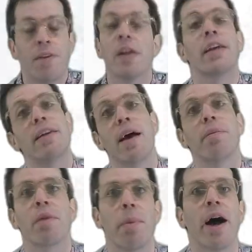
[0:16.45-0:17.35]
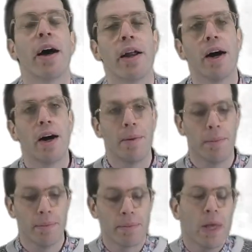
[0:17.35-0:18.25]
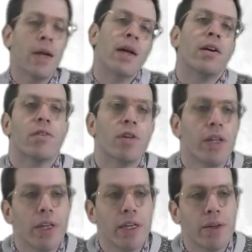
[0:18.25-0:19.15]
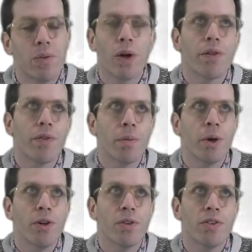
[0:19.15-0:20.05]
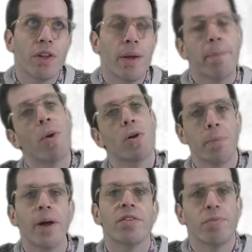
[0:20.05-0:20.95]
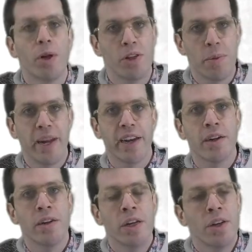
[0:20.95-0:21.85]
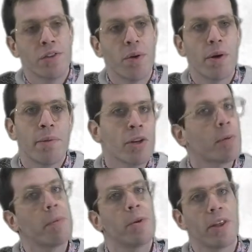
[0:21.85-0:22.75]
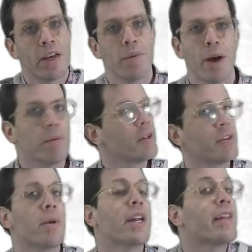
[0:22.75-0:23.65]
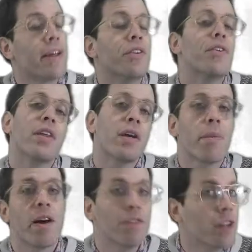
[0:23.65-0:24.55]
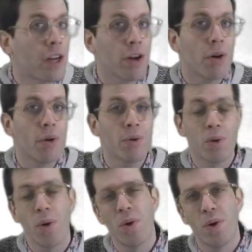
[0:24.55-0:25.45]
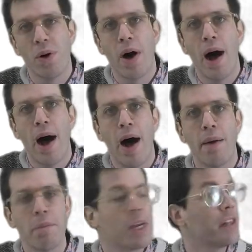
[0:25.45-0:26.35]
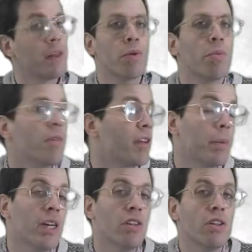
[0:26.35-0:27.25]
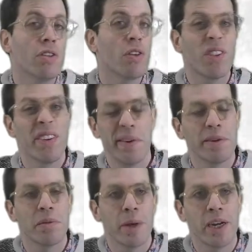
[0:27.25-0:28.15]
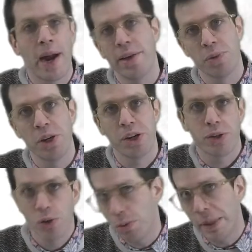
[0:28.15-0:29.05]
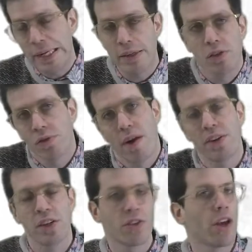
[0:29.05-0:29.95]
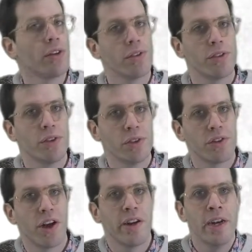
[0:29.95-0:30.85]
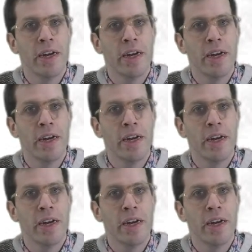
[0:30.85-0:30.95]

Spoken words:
fairly in depth about really one of the most important parts of multimedia. So when most people think about multimedia, they do think about video or anything with moving pictures, although multimedia, as we know, could be just graphic design or still design.